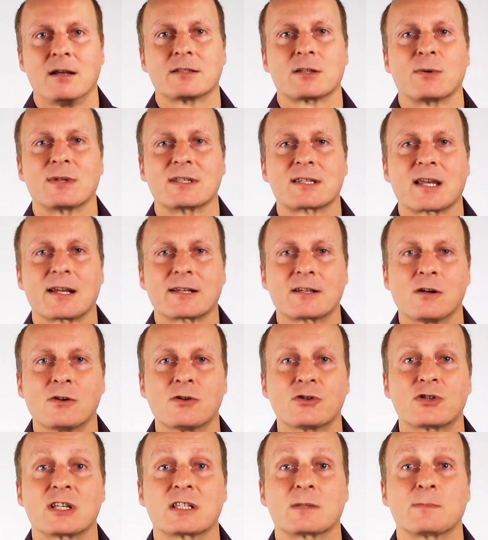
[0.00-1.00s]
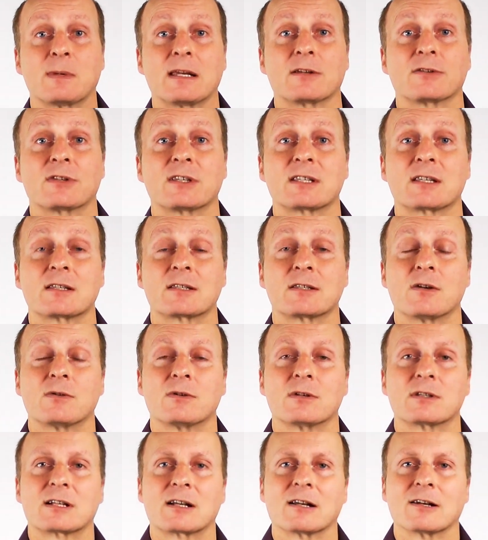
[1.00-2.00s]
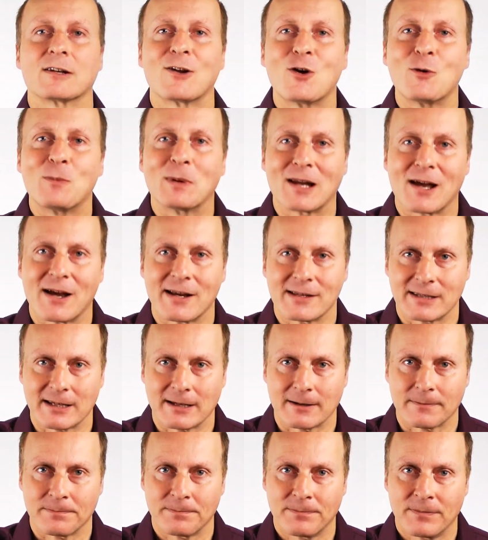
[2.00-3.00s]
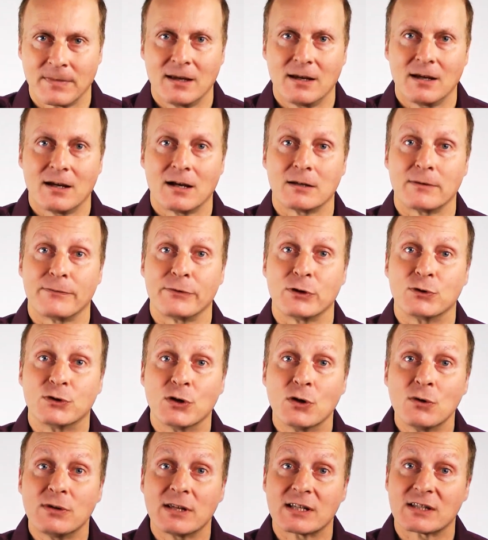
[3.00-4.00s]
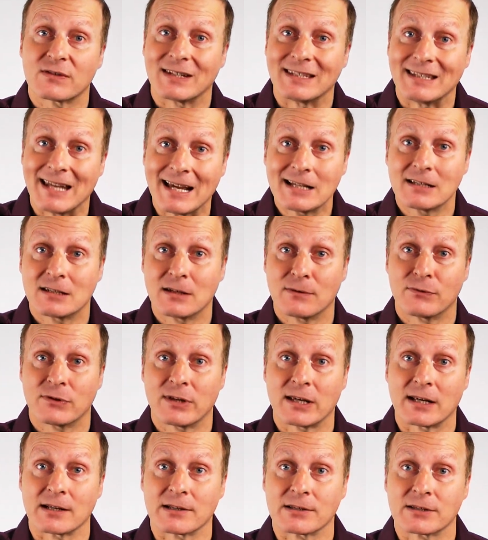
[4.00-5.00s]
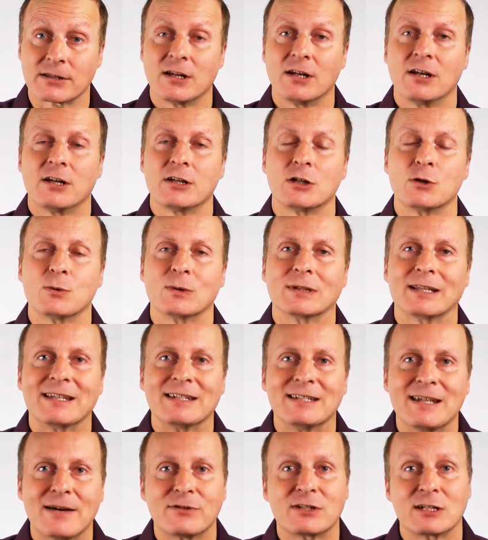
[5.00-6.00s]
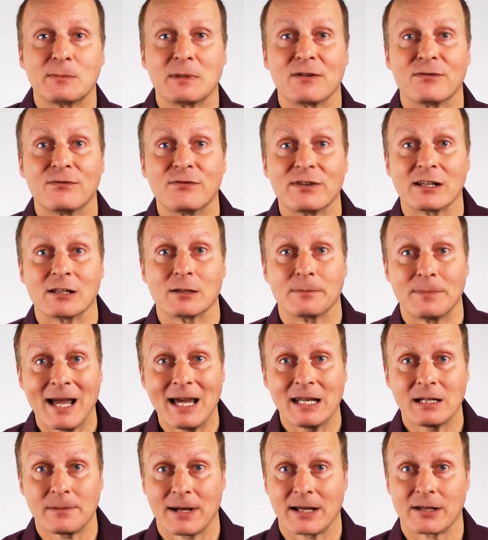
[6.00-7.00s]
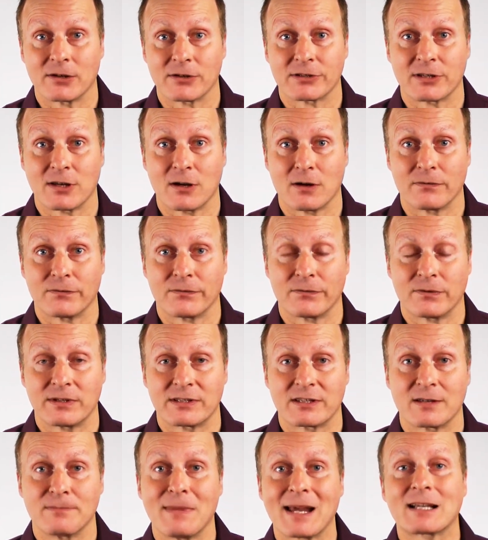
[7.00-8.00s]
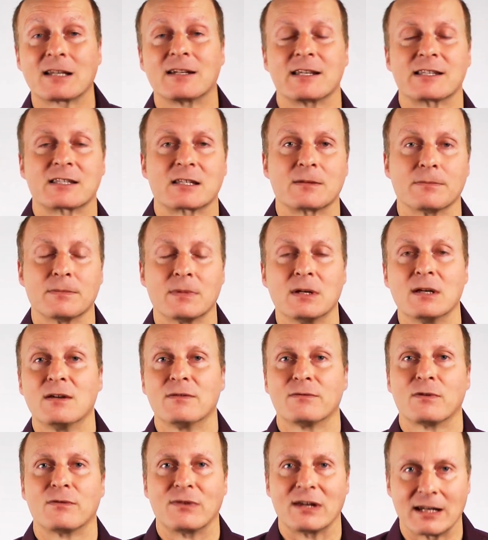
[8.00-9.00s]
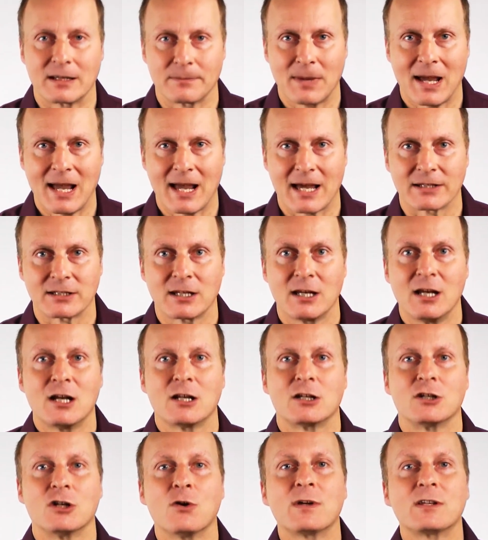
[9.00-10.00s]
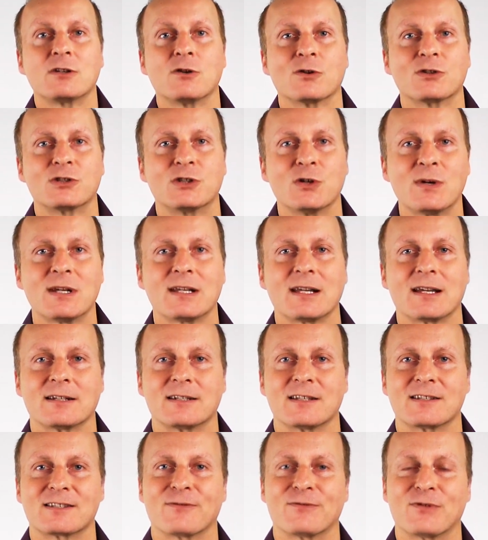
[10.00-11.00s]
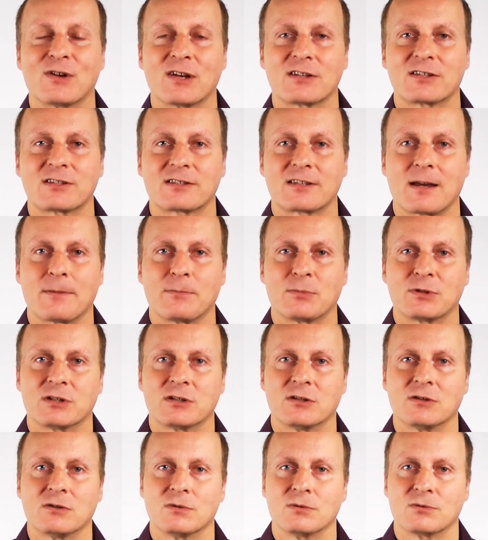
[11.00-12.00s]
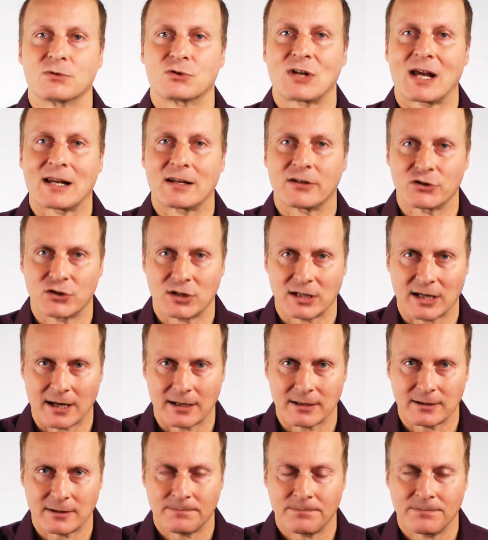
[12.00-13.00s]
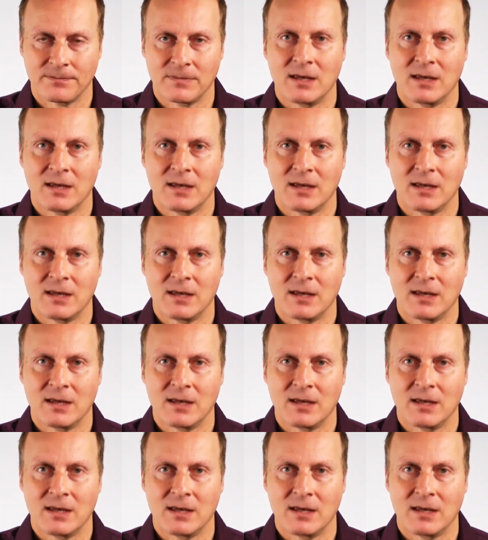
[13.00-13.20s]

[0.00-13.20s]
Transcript: So in psychology speak, this is known as globalizing. And if you do this for negative things, you will inevitably feel bad about yourself. It's a mechanism for feeling bad. Knowing you're doing it is the first step to challenging it.